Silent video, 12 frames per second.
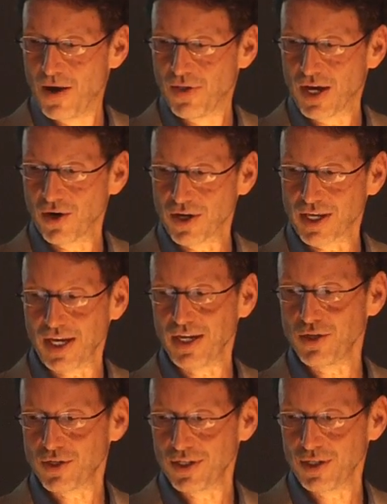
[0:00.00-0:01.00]
They are
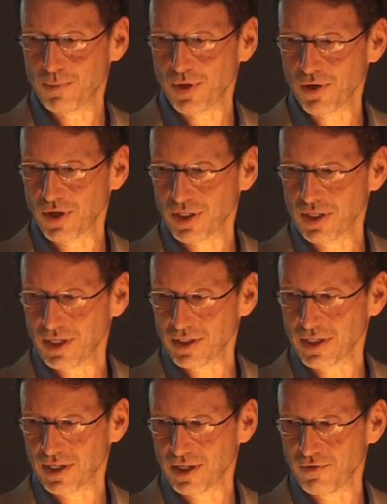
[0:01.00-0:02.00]
engaged in the empirically
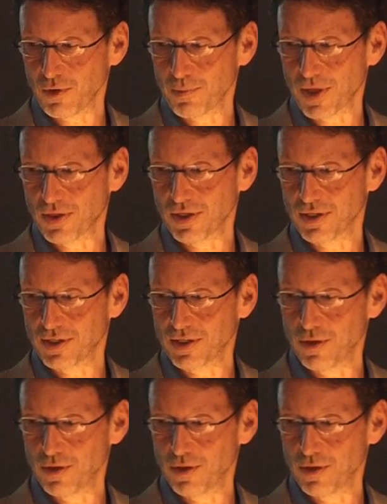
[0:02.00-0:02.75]
scientific methods,